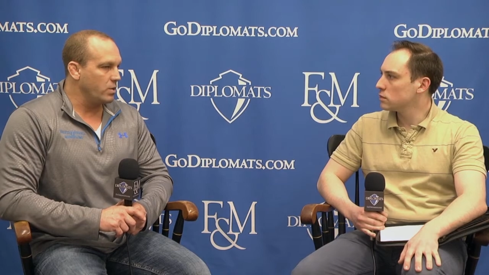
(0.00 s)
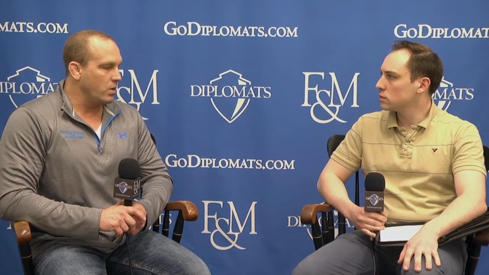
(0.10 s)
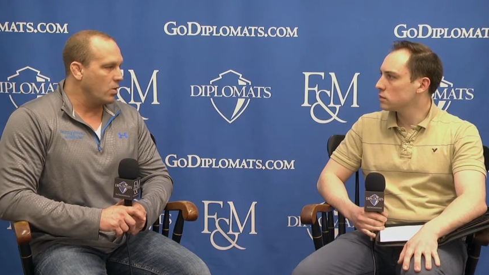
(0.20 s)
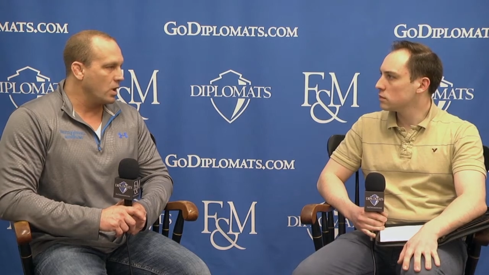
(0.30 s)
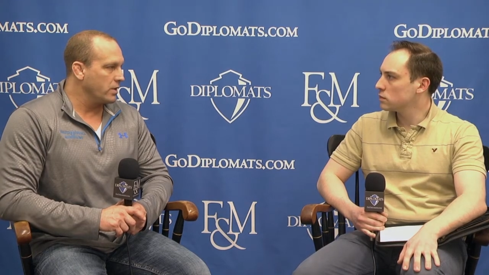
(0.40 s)
Speaker 1: way he
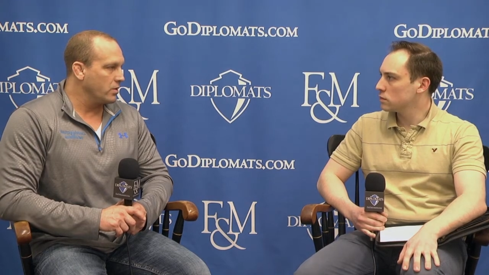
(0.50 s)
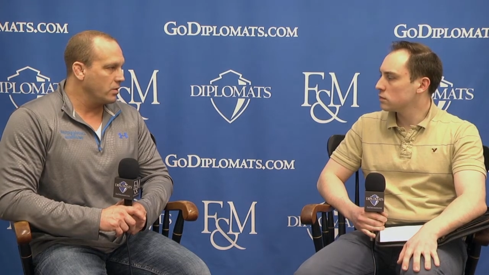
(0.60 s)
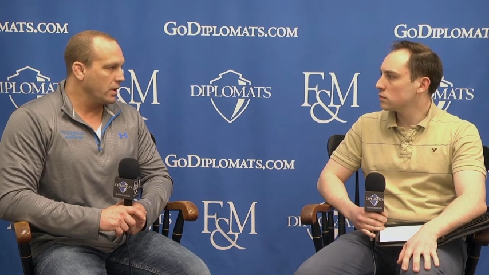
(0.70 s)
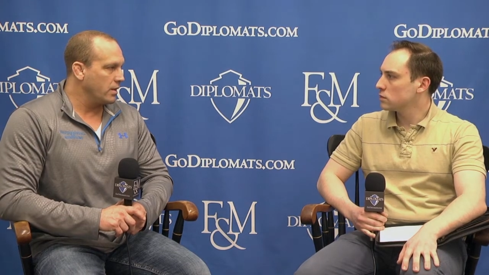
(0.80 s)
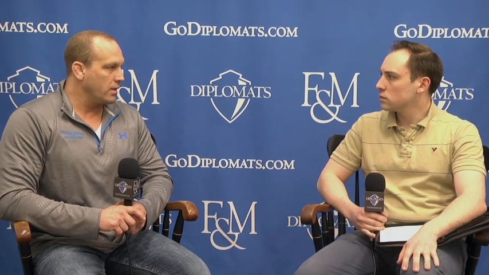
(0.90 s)
wanted
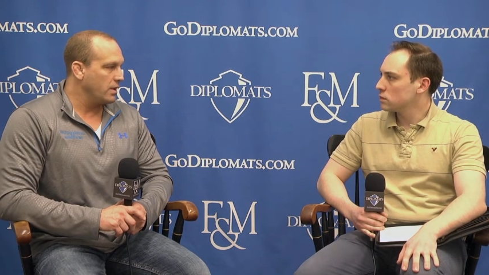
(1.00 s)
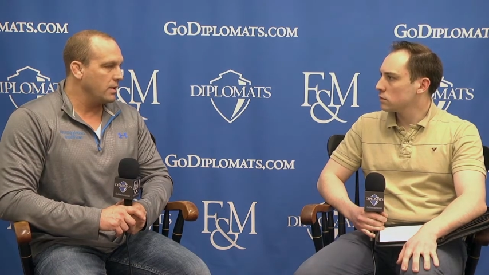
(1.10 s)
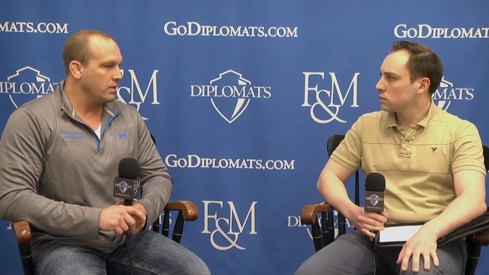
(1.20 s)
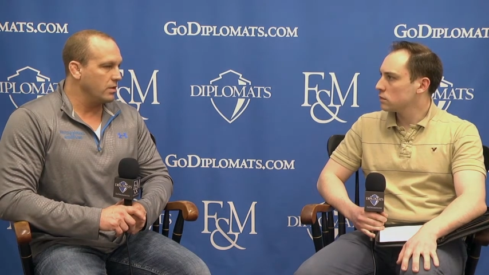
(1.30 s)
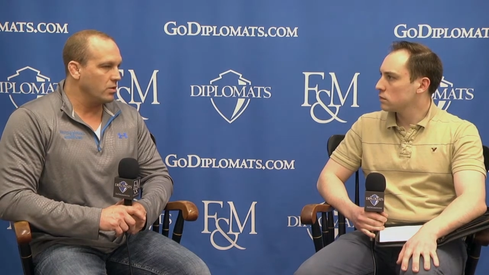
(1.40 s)
to, I think
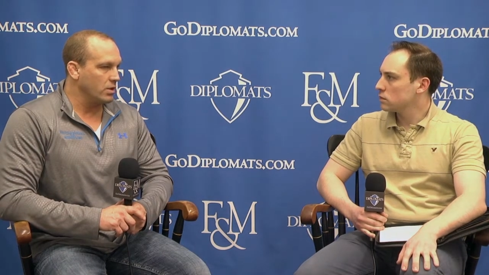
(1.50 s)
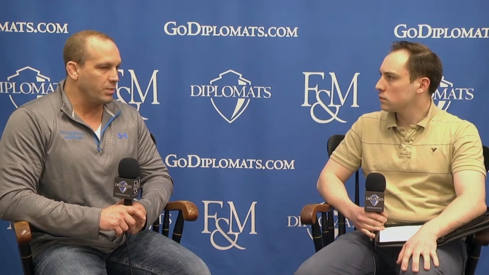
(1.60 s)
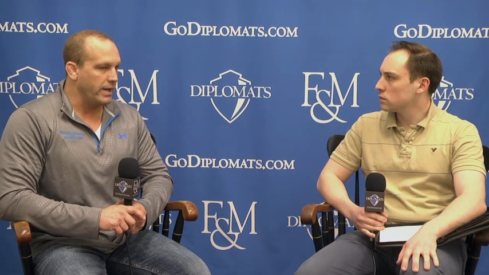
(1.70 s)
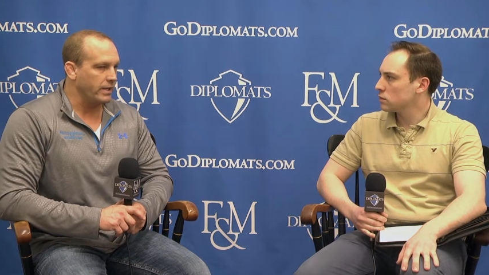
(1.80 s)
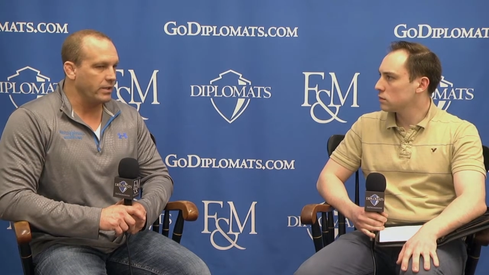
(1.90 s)
he's going to look
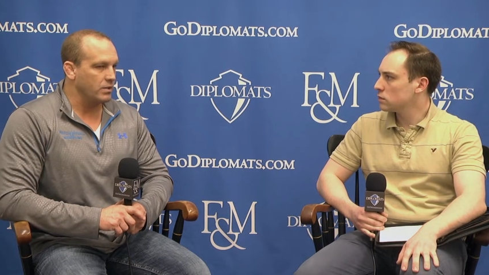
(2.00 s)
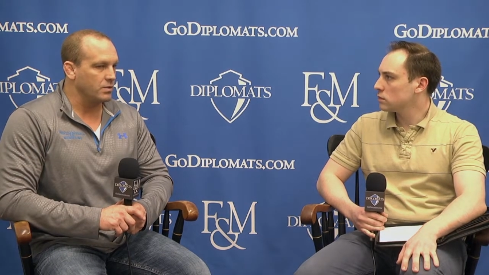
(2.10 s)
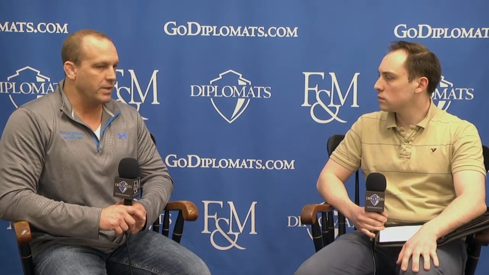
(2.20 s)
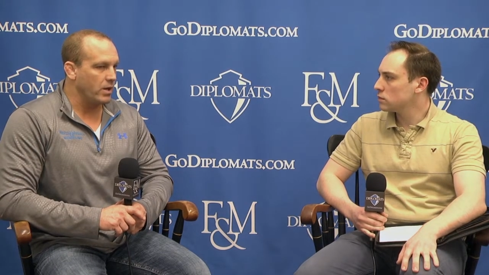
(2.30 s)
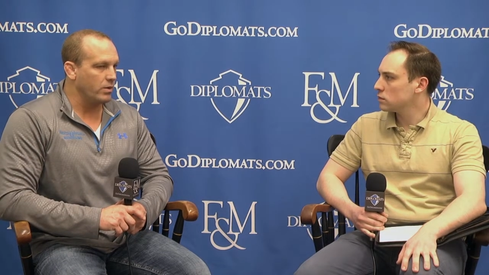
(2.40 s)
back years
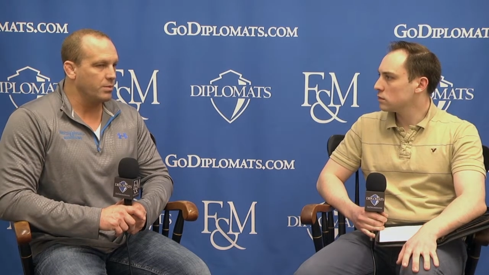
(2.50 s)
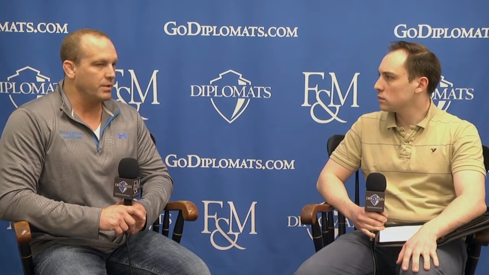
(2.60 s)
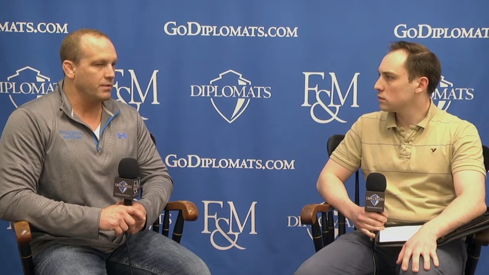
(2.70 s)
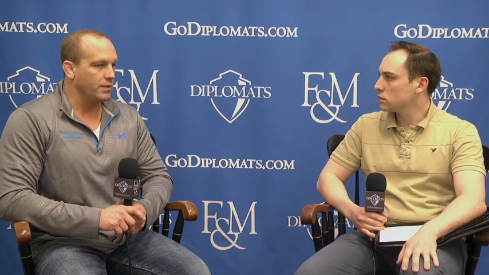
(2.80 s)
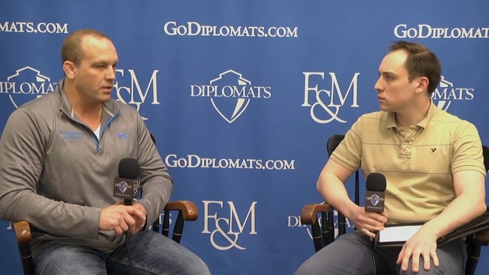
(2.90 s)
from now and
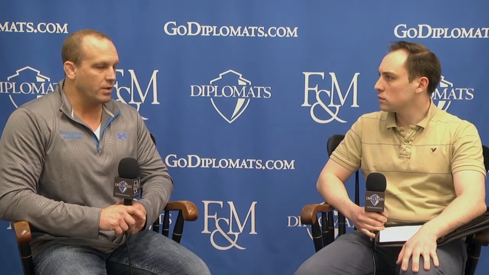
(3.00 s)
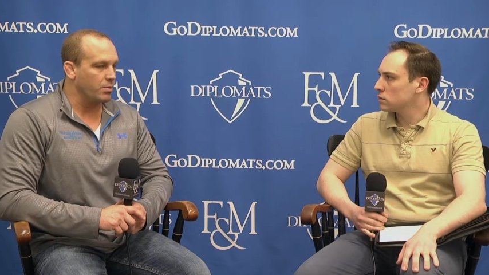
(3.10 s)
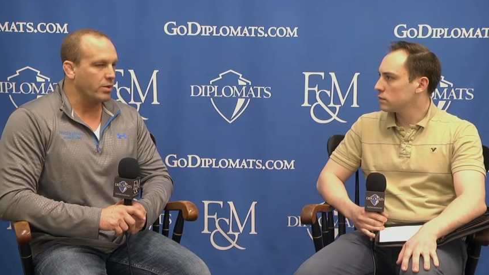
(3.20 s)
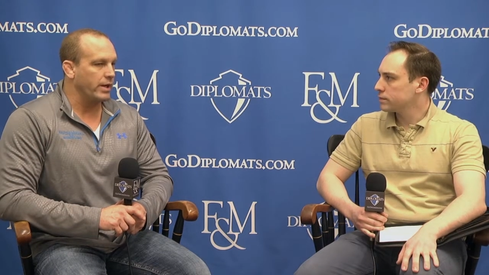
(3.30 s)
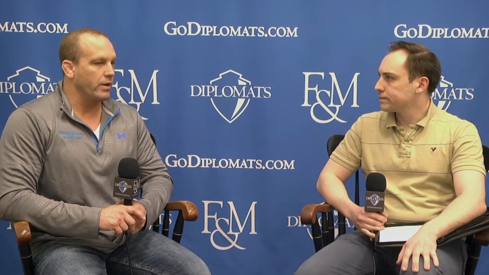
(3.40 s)
be very
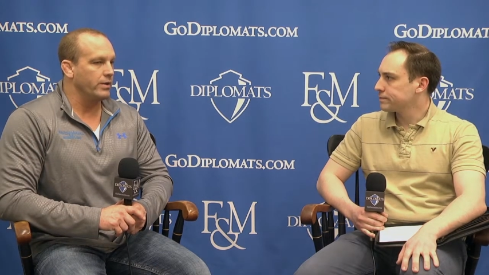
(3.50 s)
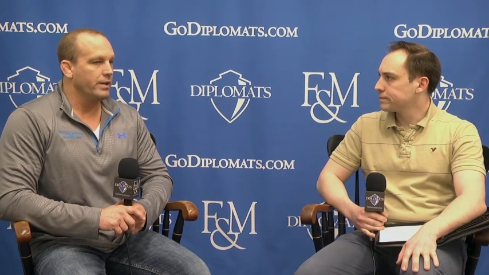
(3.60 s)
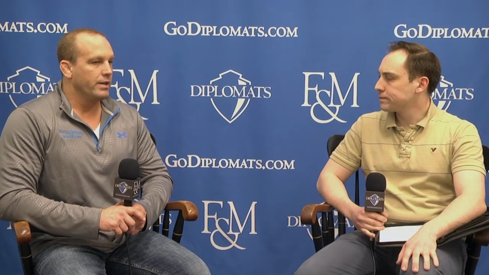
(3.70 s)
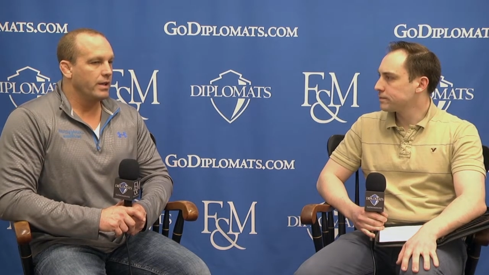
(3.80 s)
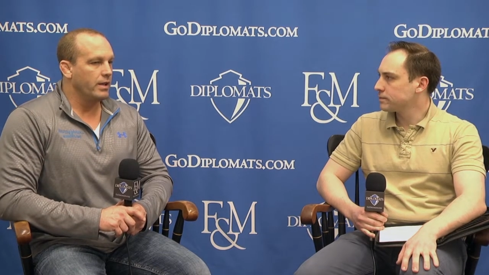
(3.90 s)
proud.
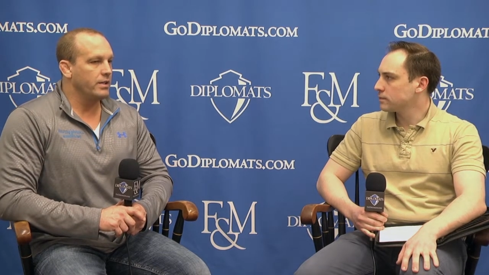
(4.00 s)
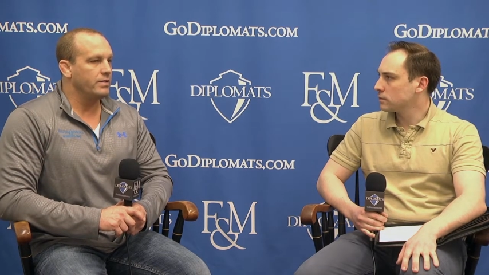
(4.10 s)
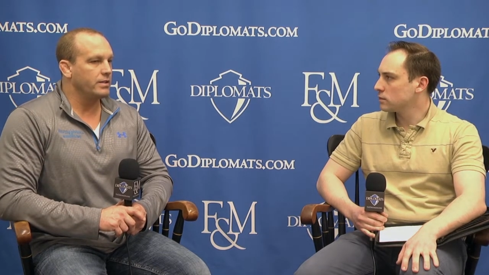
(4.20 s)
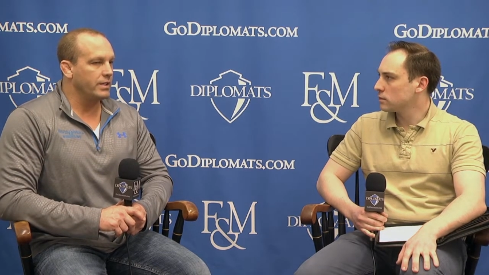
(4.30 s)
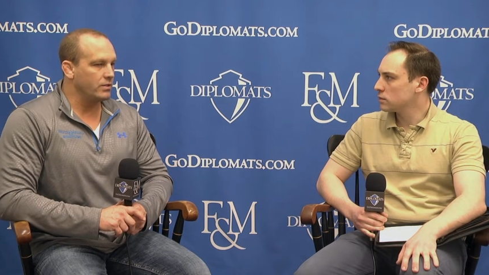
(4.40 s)
And
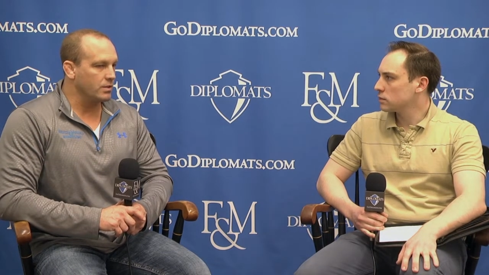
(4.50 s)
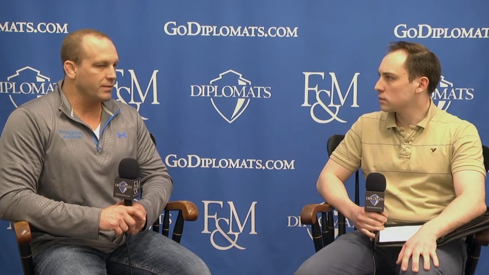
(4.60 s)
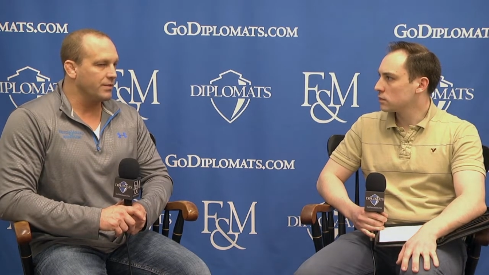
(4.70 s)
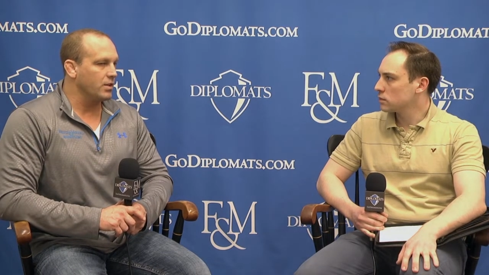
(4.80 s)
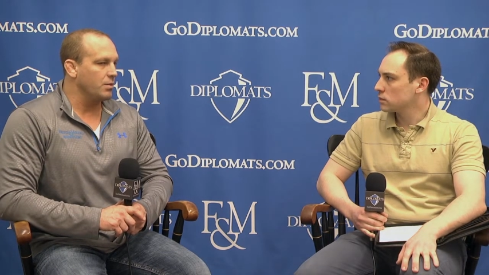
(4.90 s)
his kids are going to
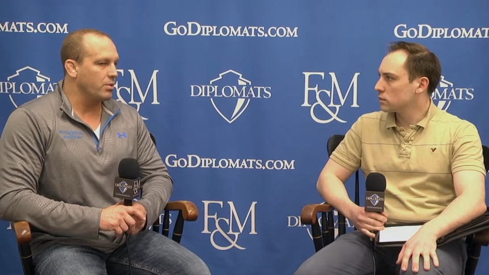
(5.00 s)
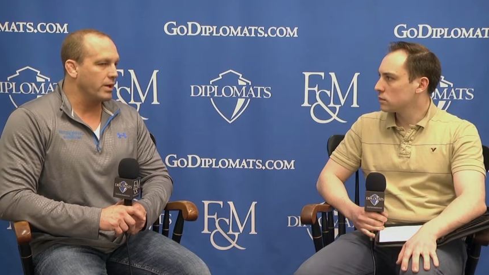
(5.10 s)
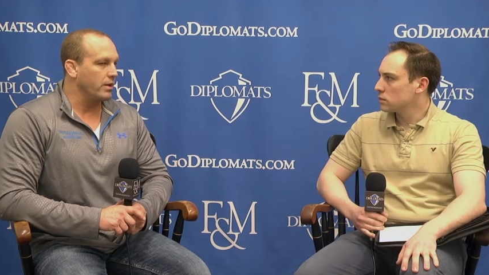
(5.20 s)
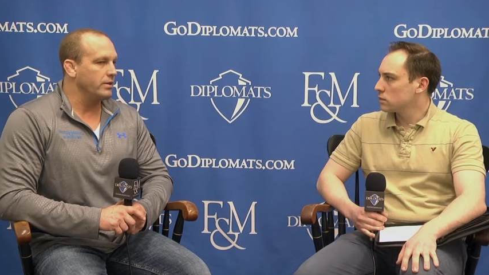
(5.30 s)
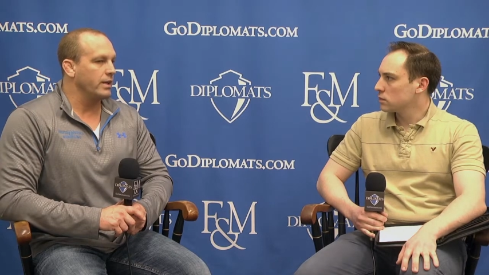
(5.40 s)
be very
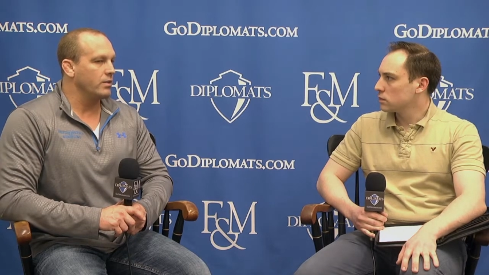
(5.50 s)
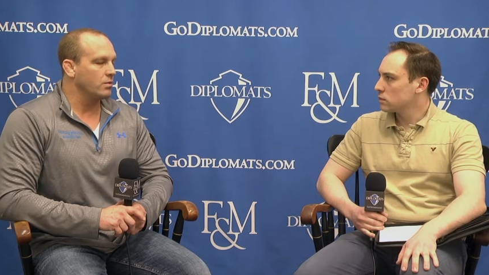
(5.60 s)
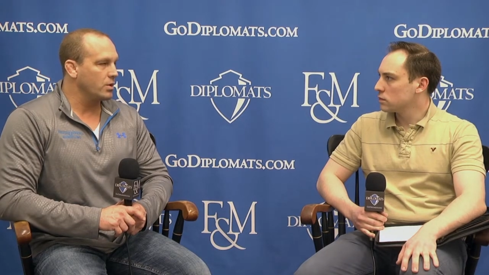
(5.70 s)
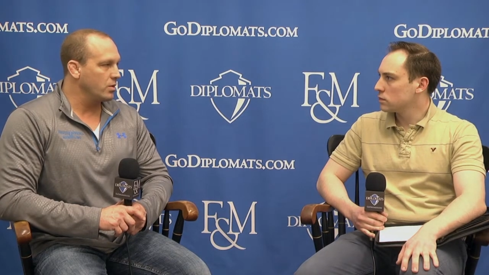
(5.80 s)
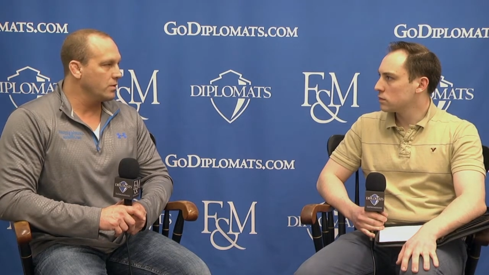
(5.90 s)
proud down the
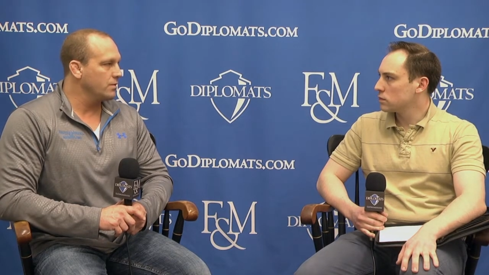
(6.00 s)
road